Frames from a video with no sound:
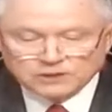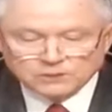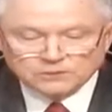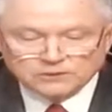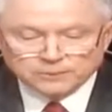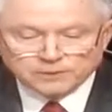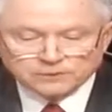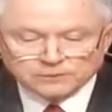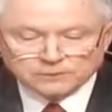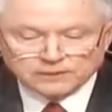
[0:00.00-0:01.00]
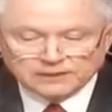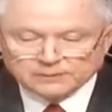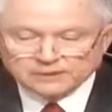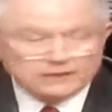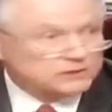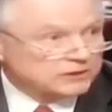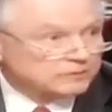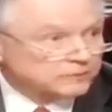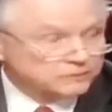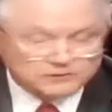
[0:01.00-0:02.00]
Comey spoke to me and my
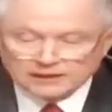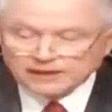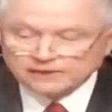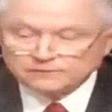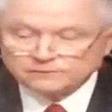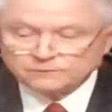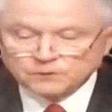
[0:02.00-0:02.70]
Chief of Staff.